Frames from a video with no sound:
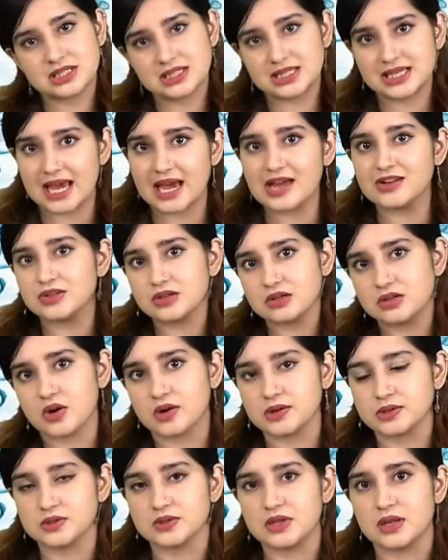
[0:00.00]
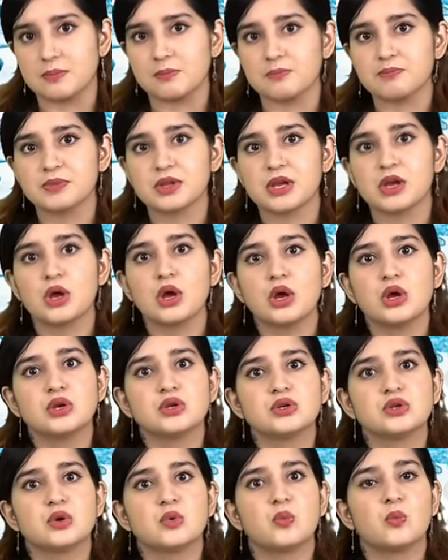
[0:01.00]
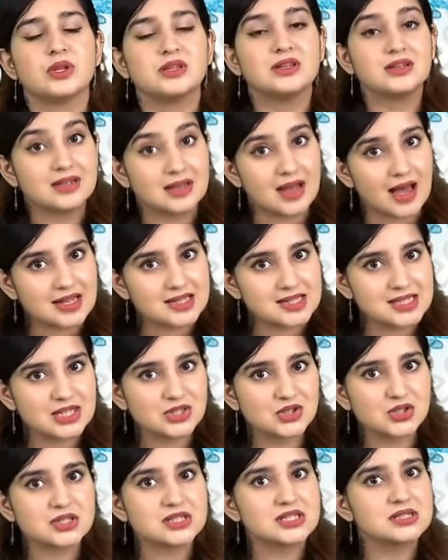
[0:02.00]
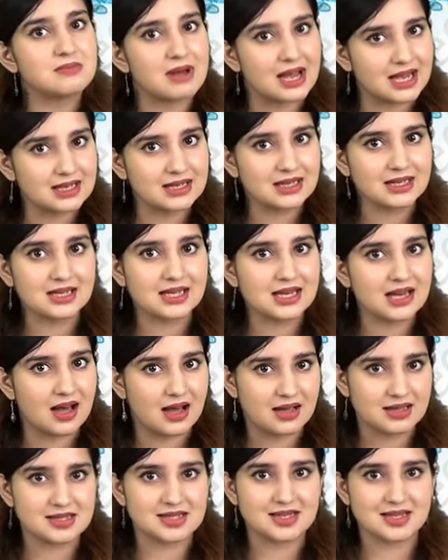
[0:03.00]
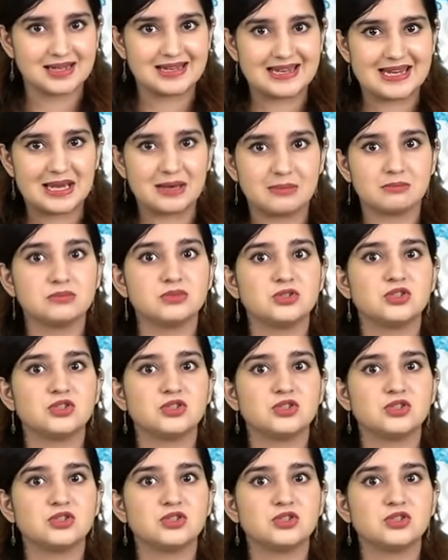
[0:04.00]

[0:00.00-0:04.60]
scared to talk to them. When the class teacher smilingly asked her name,